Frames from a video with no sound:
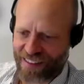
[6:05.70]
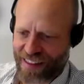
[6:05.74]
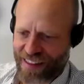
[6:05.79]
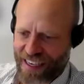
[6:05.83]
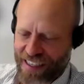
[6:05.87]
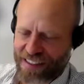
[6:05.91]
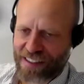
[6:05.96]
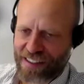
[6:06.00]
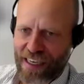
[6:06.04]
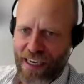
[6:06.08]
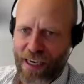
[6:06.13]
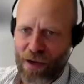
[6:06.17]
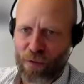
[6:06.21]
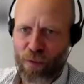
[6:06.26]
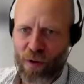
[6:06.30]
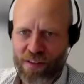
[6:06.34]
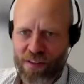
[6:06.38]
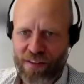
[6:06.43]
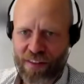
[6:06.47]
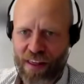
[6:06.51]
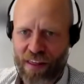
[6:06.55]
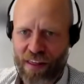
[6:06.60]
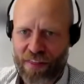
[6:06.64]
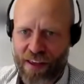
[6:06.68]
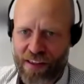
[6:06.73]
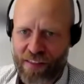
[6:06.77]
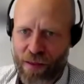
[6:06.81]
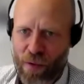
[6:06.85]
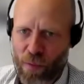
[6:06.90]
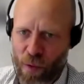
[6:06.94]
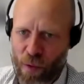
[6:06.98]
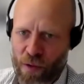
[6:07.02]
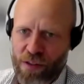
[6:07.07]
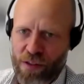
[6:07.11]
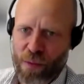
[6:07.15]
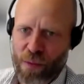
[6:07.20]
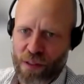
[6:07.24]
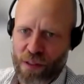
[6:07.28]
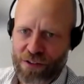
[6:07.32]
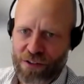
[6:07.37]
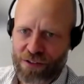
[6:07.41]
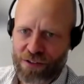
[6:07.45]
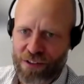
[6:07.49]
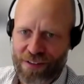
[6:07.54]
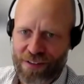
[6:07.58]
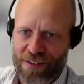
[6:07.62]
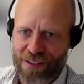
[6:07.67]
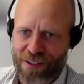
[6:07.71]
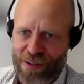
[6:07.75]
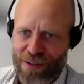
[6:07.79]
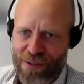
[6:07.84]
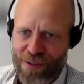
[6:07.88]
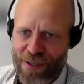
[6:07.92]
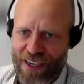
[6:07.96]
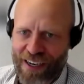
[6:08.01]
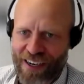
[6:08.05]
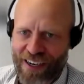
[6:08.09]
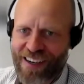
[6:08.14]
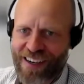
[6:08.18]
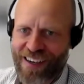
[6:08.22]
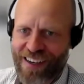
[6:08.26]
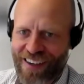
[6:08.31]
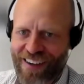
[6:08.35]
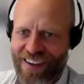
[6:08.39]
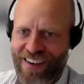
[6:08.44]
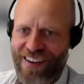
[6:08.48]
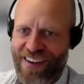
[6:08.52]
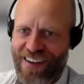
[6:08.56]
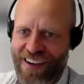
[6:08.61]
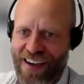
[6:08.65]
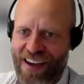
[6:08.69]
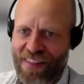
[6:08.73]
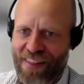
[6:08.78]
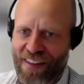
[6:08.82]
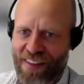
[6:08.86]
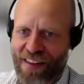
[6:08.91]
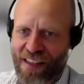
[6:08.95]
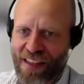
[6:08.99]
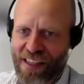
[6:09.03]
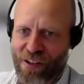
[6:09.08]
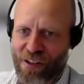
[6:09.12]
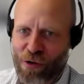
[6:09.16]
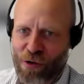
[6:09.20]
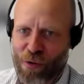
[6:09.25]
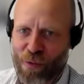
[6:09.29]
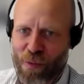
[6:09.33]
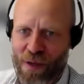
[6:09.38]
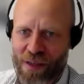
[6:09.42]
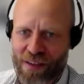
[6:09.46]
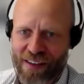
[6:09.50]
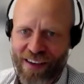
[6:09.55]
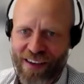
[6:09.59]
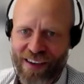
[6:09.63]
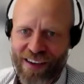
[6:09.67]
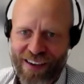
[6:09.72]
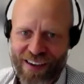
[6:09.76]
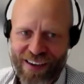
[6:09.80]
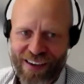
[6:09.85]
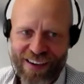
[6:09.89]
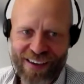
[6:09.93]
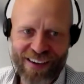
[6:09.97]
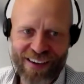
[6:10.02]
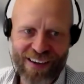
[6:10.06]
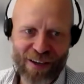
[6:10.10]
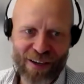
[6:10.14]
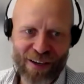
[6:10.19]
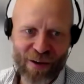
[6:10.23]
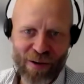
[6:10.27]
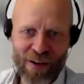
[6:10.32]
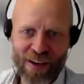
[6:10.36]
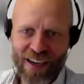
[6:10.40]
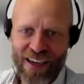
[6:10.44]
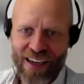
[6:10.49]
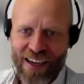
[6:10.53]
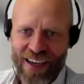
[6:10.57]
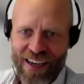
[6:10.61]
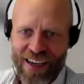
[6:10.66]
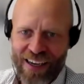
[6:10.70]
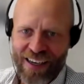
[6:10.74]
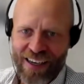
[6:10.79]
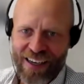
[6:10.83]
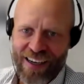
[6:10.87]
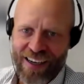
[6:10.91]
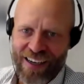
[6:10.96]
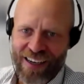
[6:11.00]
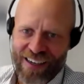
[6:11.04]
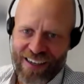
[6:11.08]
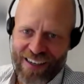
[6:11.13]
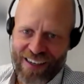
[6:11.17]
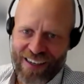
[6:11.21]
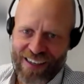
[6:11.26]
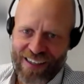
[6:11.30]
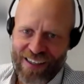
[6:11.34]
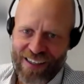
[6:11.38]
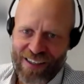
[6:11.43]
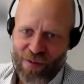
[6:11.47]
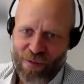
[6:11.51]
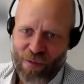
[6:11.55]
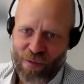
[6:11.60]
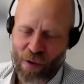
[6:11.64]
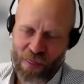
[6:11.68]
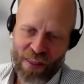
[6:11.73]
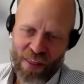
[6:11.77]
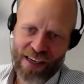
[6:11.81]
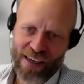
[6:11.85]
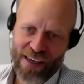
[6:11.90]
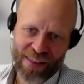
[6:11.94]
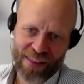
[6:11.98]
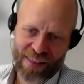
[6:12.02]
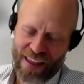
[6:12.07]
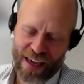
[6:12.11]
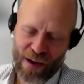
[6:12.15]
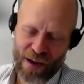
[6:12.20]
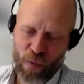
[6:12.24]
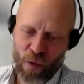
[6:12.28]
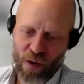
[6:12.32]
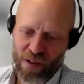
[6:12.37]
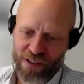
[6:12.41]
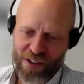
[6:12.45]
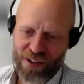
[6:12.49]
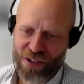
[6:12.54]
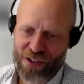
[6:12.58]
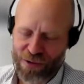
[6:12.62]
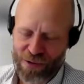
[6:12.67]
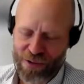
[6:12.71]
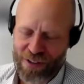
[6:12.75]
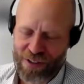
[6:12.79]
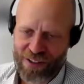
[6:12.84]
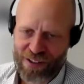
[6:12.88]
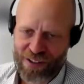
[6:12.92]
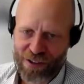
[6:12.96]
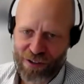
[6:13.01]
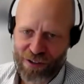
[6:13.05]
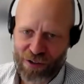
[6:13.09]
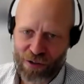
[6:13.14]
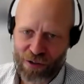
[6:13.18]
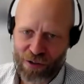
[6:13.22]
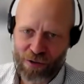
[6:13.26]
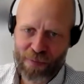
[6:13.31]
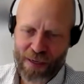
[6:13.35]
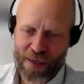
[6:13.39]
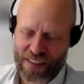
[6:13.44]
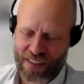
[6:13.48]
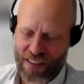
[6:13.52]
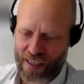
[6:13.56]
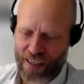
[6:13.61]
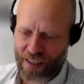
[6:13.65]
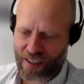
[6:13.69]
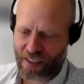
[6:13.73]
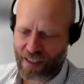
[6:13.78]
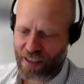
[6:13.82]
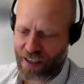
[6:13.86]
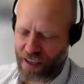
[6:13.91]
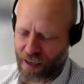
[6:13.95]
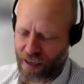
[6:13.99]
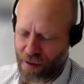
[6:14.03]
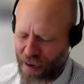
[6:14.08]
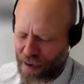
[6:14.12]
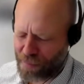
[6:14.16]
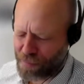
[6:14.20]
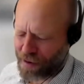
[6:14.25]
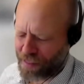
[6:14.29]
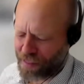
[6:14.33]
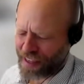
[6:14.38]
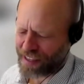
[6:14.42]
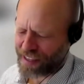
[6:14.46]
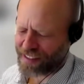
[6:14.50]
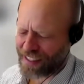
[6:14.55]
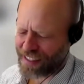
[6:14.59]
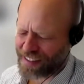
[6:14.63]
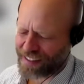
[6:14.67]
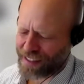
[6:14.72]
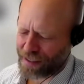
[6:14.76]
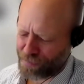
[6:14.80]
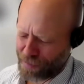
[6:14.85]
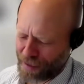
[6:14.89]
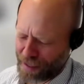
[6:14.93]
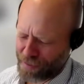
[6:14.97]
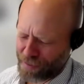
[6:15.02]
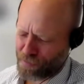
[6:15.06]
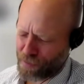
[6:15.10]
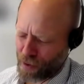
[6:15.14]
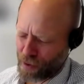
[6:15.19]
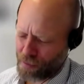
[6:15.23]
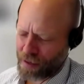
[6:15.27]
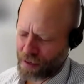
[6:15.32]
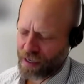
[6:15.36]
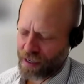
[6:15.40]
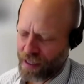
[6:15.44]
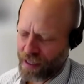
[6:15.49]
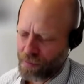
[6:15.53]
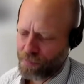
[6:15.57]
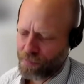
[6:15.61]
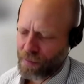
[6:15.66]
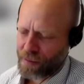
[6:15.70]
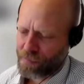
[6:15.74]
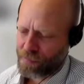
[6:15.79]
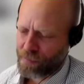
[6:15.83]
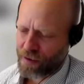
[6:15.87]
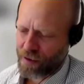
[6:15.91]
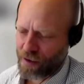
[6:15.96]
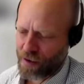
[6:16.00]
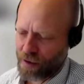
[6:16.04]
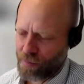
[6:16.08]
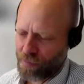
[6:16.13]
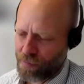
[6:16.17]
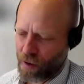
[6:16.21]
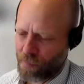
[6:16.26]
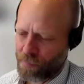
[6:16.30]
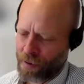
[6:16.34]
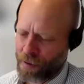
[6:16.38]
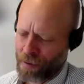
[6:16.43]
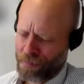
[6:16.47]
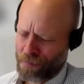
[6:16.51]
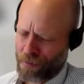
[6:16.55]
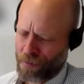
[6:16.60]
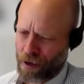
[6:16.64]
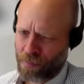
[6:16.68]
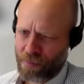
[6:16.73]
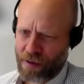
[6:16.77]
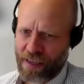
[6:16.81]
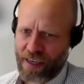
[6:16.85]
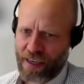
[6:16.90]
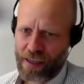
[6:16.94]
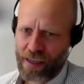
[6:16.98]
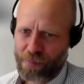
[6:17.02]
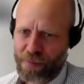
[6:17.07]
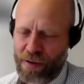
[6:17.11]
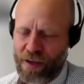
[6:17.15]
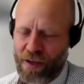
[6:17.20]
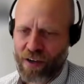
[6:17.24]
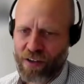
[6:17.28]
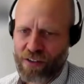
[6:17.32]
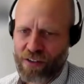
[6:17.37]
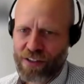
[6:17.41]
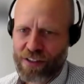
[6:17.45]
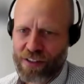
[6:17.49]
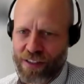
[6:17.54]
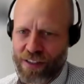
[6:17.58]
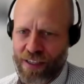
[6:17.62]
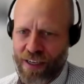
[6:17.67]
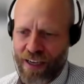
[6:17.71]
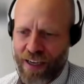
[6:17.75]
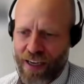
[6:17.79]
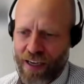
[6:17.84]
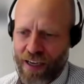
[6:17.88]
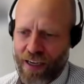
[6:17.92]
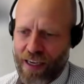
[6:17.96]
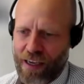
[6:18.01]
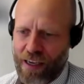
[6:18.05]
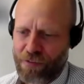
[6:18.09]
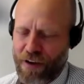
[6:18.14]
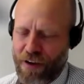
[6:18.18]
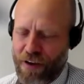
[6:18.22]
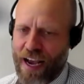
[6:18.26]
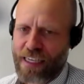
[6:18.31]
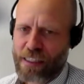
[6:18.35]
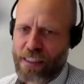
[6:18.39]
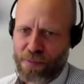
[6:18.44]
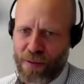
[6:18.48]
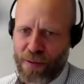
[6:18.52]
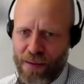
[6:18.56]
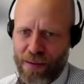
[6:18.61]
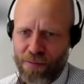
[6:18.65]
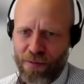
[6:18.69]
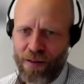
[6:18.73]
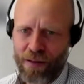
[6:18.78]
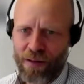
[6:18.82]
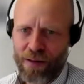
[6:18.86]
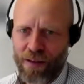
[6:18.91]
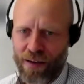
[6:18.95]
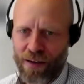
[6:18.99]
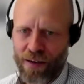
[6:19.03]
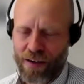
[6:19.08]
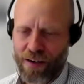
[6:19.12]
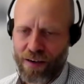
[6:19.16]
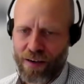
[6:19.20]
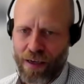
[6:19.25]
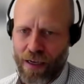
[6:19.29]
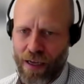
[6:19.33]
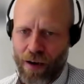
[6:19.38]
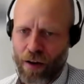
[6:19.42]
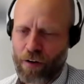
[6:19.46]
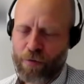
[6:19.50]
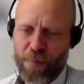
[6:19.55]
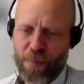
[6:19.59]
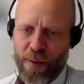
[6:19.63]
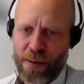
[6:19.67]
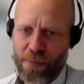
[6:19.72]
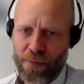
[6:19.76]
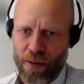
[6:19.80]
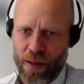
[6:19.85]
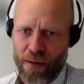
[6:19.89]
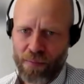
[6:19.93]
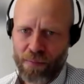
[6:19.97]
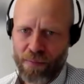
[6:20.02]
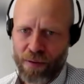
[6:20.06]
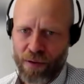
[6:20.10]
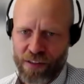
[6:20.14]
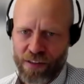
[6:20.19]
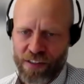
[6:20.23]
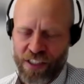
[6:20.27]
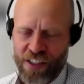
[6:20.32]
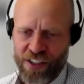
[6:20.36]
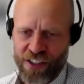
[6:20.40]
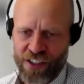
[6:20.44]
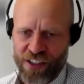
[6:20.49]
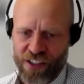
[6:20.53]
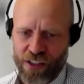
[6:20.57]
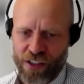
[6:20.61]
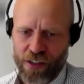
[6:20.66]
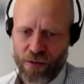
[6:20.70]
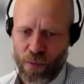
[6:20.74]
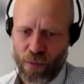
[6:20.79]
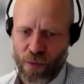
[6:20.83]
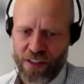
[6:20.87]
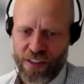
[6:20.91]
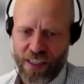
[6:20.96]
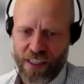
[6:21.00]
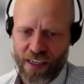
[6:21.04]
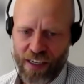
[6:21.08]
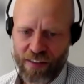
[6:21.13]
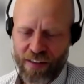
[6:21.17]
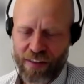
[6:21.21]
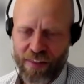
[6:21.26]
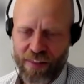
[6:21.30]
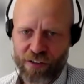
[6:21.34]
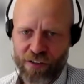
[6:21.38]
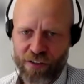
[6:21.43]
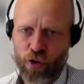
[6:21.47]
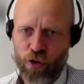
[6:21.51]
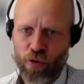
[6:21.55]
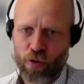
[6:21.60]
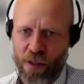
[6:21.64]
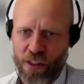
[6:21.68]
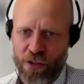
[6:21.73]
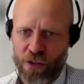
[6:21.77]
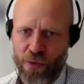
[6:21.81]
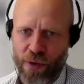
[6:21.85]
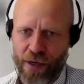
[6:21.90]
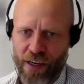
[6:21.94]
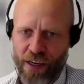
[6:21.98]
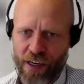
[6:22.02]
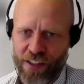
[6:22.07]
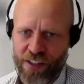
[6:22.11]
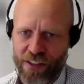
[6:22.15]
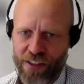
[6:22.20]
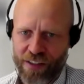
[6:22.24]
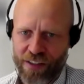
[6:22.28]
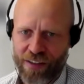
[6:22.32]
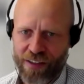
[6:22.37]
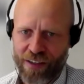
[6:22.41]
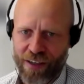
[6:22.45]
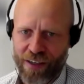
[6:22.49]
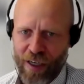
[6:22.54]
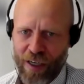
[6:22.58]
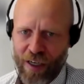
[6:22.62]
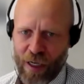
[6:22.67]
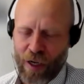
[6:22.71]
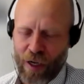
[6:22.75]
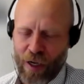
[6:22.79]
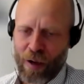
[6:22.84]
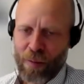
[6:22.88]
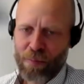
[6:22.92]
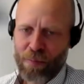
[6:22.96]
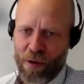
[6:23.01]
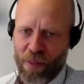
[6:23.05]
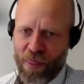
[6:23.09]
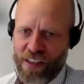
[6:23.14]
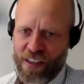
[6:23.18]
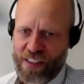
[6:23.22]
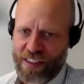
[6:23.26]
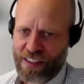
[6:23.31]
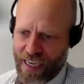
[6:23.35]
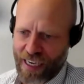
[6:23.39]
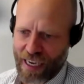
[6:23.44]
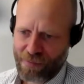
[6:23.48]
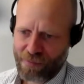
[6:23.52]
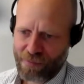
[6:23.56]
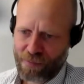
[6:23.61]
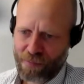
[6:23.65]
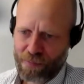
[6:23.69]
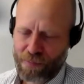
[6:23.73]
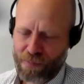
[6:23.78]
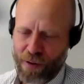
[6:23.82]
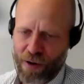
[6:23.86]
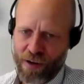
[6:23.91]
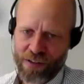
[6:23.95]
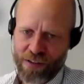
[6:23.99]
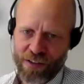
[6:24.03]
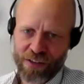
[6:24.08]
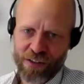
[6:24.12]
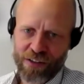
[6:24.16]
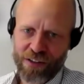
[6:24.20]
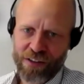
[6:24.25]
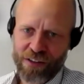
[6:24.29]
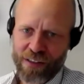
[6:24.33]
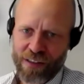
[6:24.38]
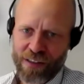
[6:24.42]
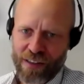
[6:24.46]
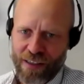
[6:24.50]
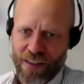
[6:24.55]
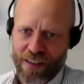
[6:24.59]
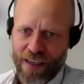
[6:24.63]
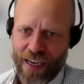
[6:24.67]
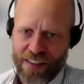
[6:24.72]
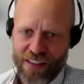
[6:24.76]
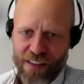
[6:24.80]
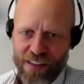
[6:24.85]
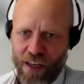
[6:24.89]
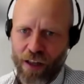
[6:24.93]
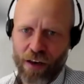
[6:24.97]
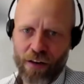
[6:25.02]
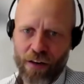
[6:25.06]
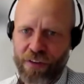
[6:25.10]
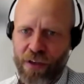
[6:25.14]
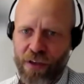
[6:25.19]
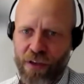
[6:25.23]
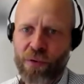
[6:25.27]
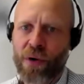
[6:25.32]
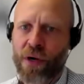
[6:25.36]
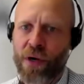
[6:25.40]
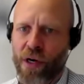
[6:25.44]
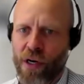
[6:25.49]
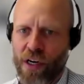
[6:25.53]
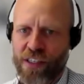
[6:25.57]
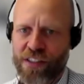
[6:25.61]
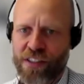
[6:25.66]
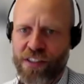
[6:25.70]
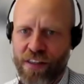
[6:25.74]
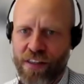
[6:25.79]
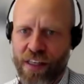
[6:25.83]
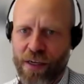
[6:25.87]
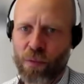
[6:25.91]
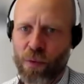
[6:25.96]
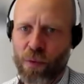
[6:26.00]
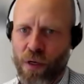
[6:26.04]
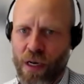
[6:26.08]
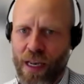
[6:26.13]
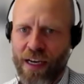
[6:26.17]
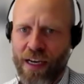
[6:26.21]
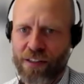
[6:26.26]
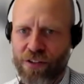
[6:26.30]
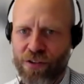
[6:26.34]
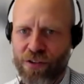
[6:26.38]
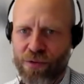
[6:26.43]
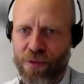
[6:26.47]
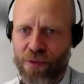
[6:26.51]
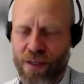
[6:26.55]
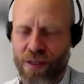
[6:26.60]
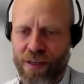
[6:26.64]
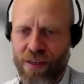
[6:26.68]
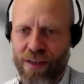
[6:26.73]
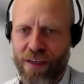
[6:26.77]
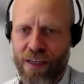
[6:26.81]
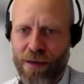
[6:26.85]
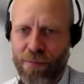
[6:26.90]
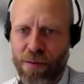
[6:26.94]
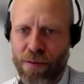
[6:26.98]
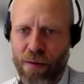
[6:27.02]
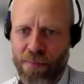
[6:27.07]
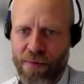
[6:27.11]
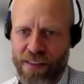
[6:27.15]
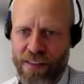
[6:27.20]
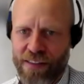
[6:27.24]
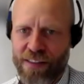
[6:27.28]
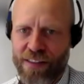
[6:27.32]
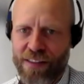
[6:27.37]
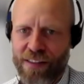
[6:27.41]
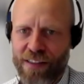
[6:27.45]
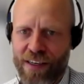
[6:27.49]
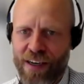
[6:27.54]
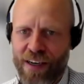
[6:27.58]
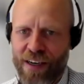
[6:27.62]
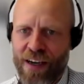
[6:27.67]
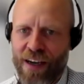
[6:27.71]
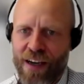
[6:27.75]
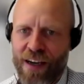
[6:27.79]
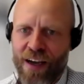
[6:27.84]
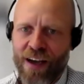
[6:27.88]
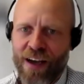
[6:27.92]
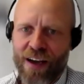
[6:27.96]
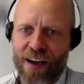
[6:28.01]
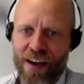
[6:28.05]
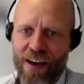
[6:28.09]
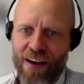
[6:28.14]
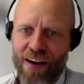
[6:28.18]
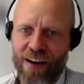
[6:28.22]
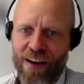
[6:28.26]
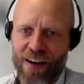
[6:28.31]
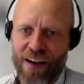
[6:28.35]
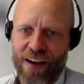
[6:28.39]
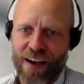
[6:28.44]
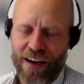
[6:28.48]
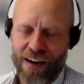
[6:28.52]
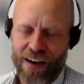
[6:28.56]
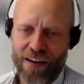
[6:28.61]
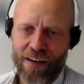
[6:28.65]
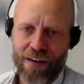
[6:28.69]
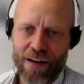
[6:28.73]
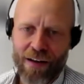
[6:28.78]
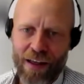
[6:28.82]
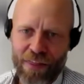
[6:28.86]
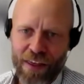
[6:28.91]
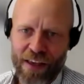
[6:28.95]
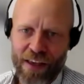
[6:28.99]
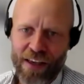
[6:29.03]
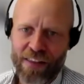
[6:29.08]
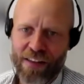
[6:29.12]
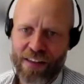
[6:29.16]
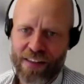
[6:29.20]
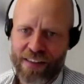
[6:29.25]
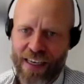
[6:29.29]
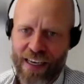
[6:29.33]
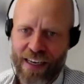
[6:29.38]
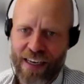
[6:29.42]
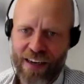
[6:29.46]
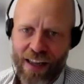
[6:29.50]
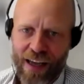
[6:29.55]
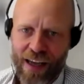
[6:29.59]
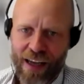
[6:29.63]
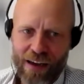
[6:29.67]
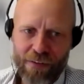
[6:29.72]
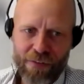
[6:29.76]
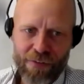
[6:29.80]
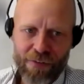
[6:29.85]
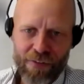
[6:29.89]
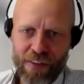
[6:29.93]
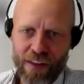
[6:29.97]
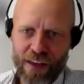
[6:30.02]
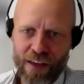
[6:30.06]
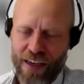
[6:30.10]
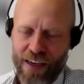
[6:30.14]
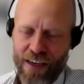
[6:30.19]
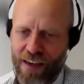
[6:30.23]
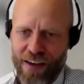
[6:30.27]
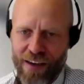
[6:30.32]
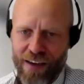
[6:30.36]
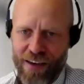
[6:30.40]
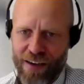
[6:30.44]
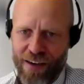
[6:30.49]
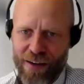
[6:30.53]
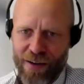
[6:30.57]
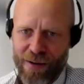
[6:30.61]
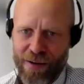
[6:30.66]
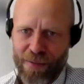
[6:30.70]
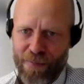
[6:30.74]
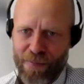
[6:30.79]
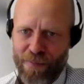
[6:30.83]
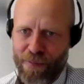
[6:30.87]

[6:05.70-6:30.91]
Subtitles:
say what they think the voters want to hear, and then they do what they want to do, basically. But I think it's probably a little bit more complicated, because if you ask people, a lot of people and politicians will say that there's too much regulation, but the same persons has a lot of new regulation that would like to implement. And I think in the daily life, the